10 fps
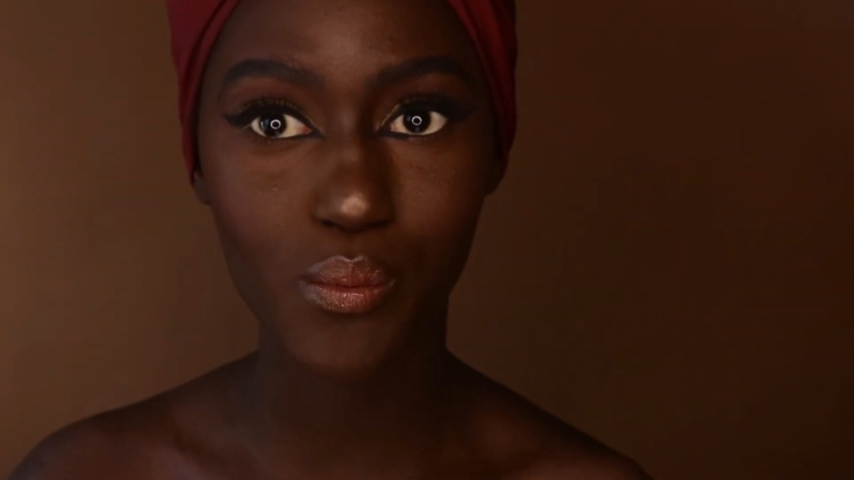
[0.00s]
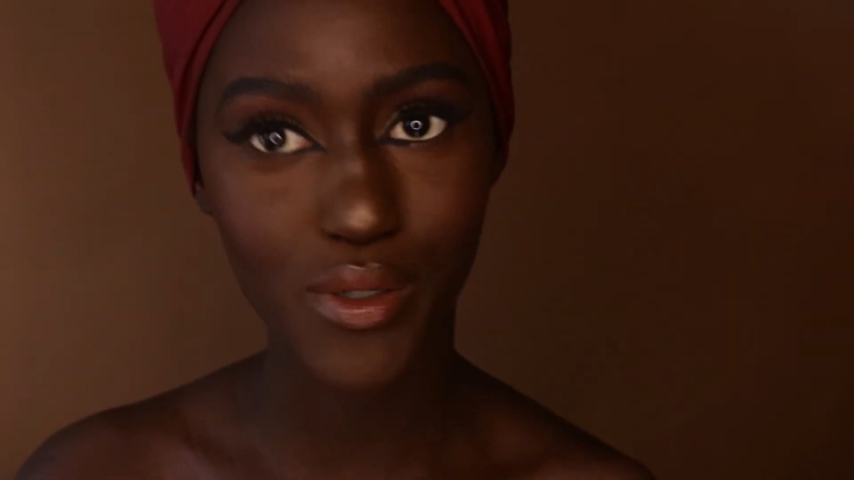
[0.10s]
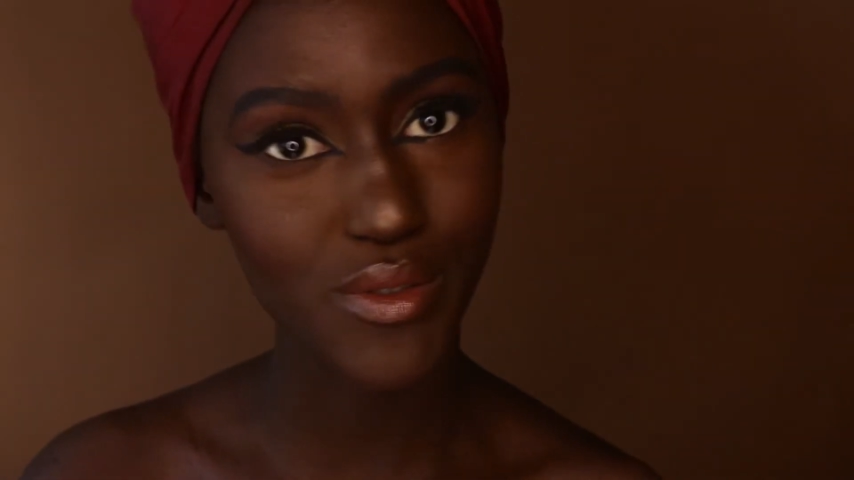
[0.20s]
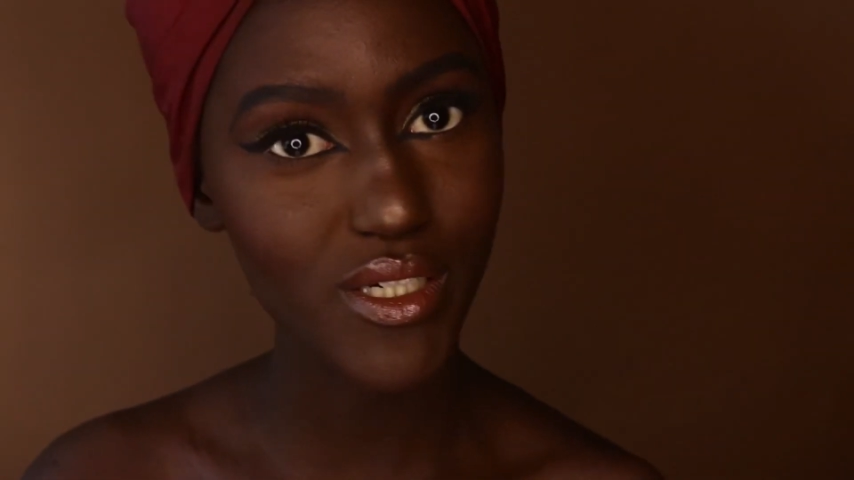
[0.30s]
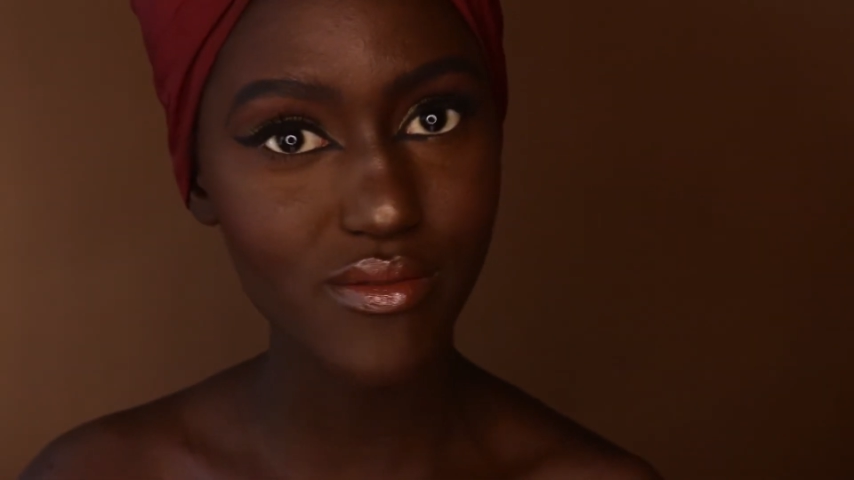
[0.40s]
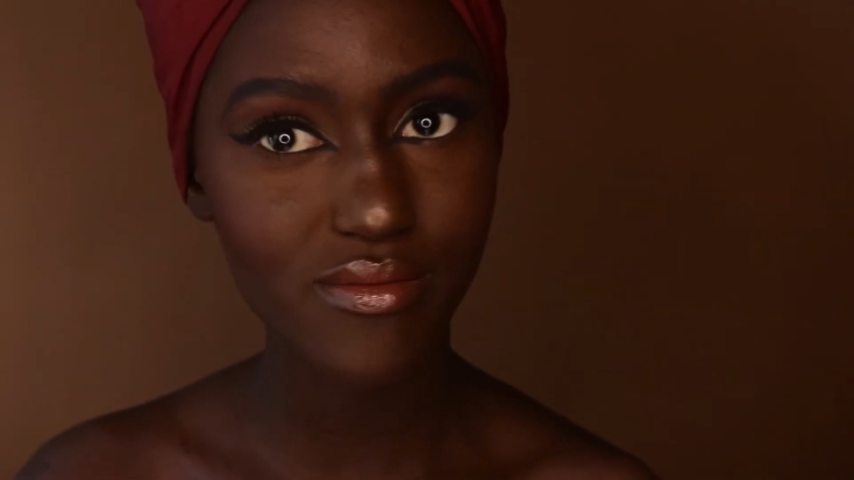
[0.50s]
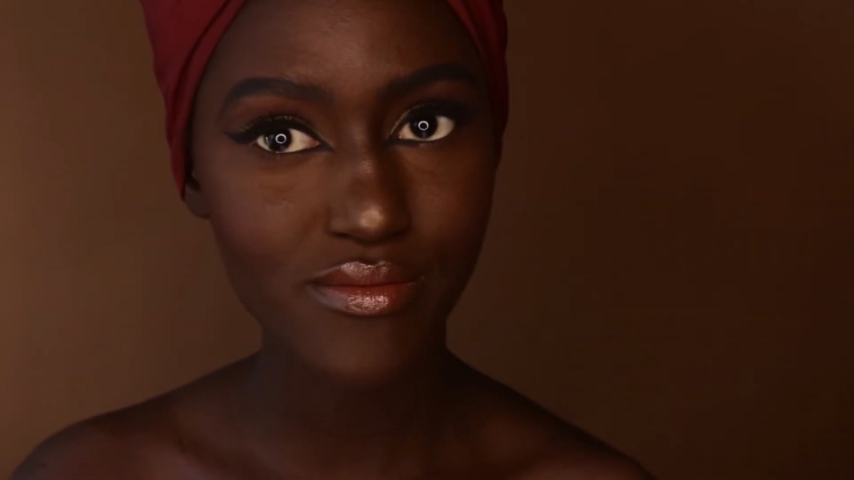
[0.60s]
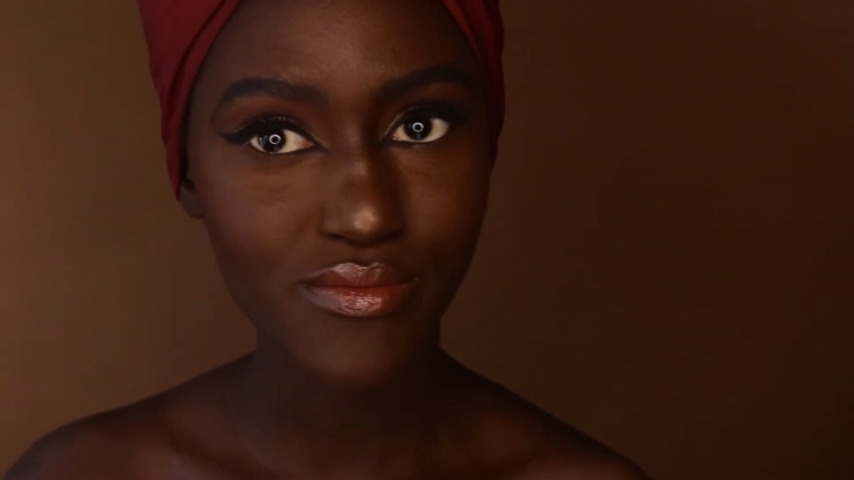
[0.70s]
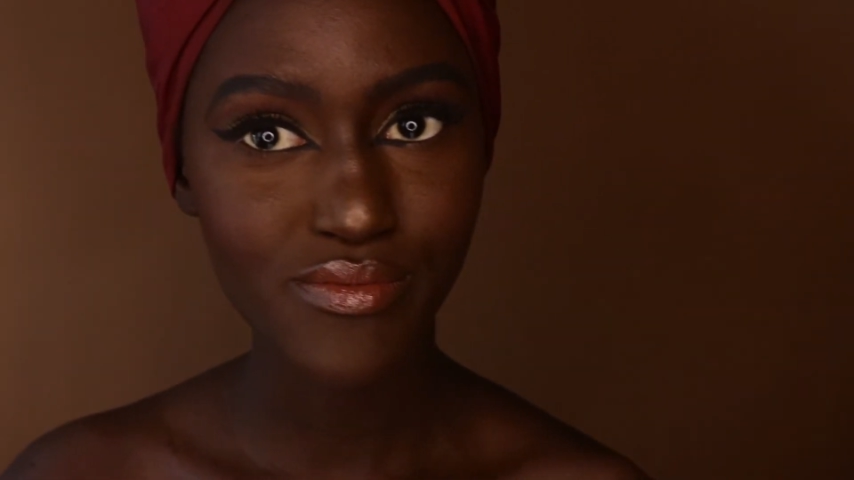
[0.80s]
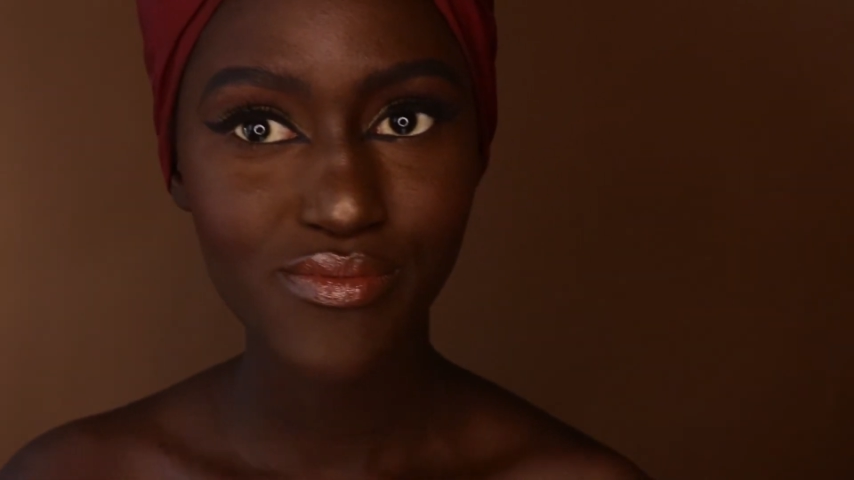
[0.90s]
bowling.
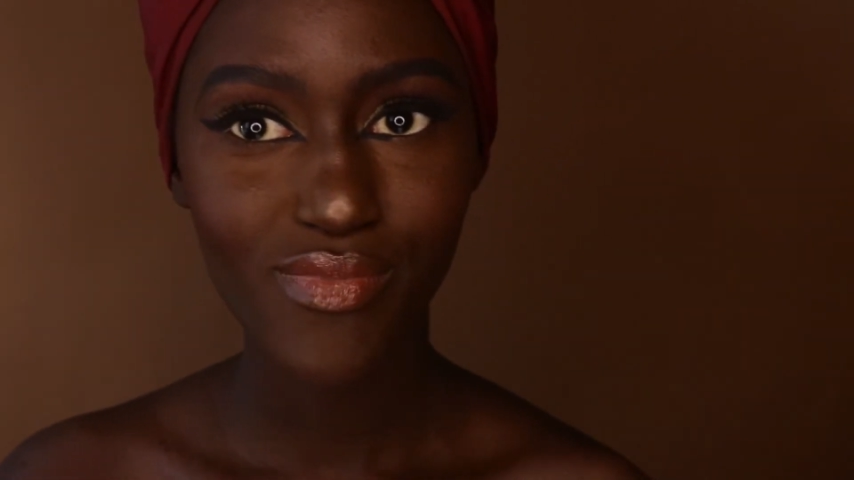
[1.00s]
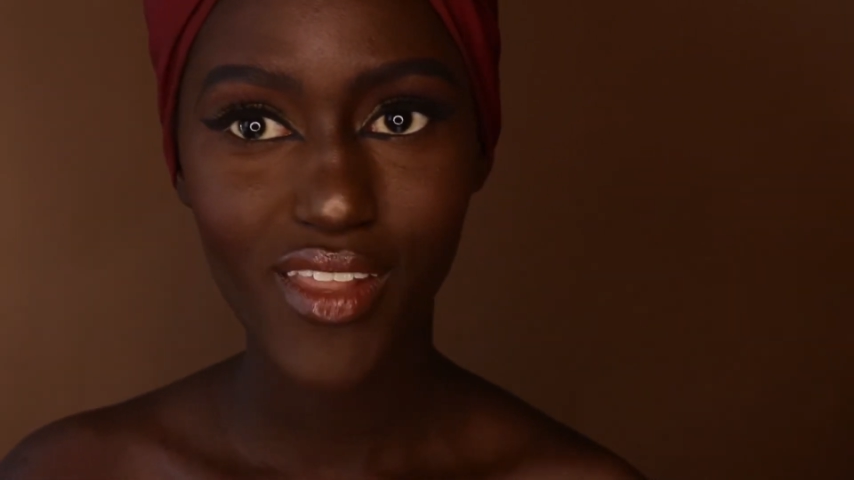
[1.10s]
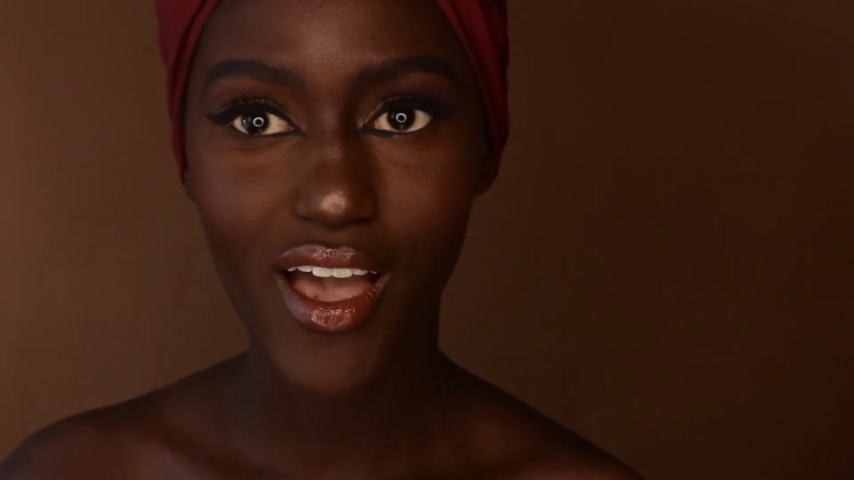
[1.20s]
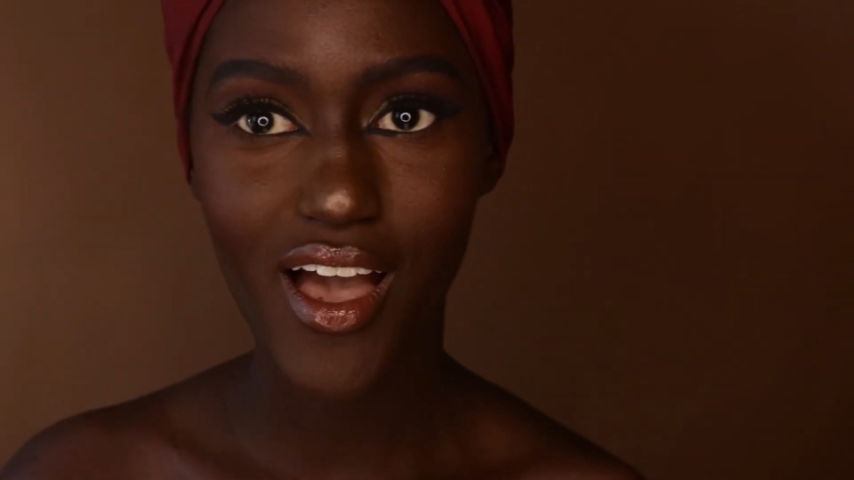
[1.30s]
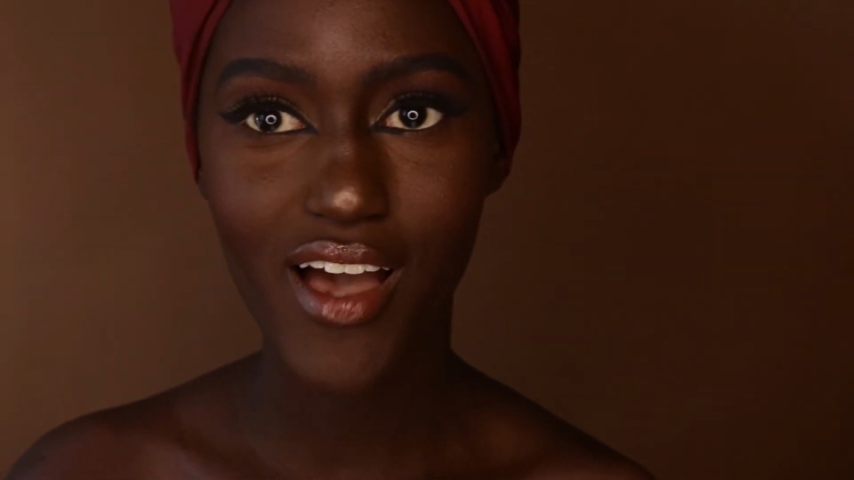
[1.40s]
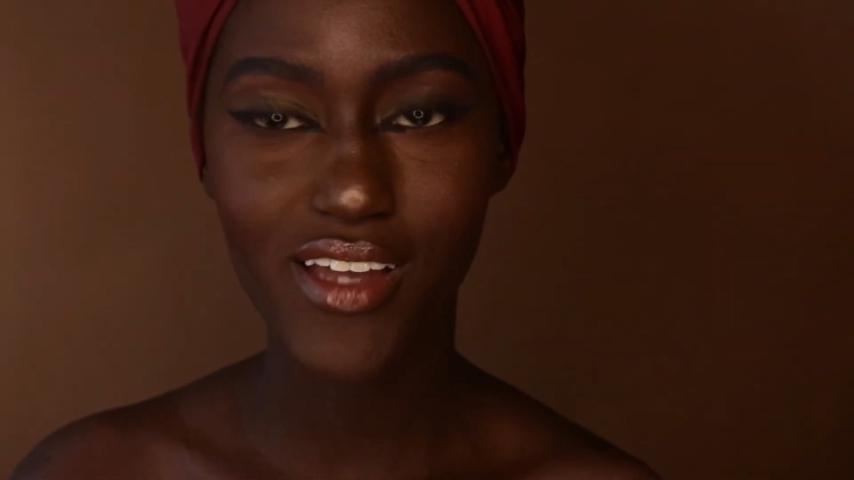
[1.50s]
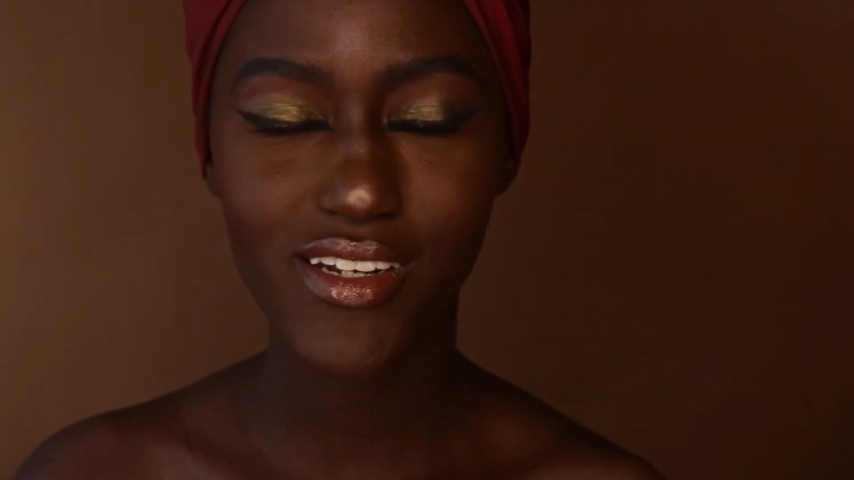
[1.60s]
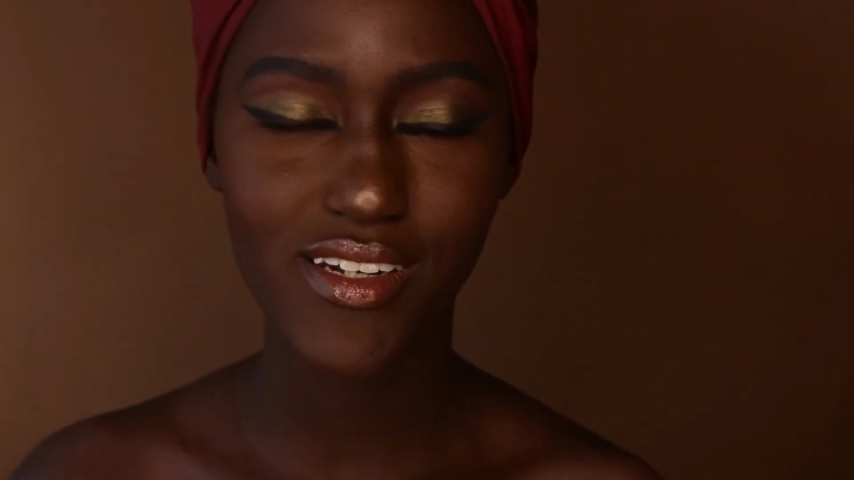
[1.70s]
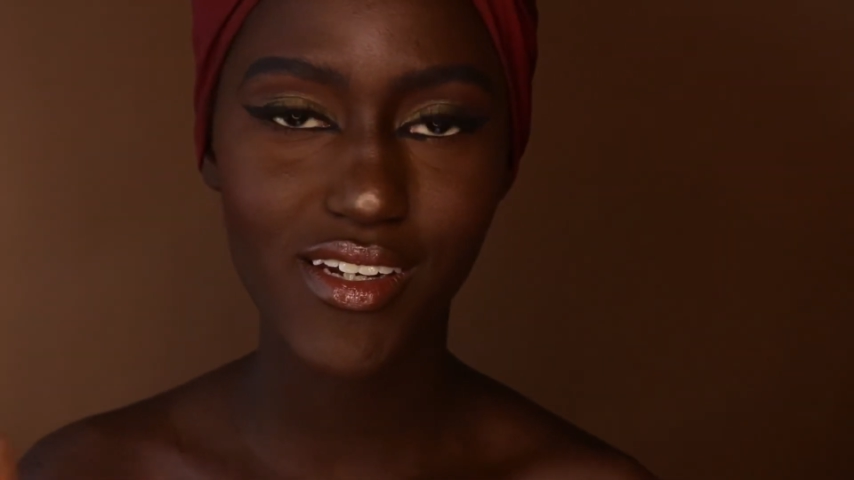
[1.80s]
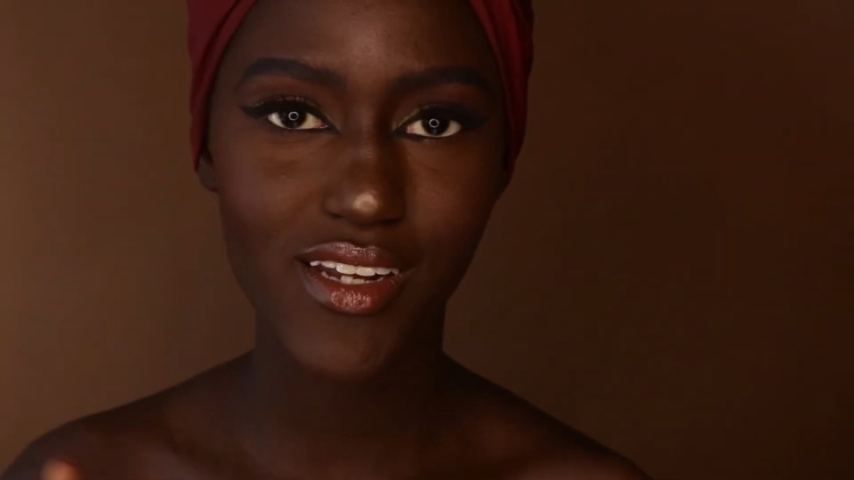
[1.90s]
And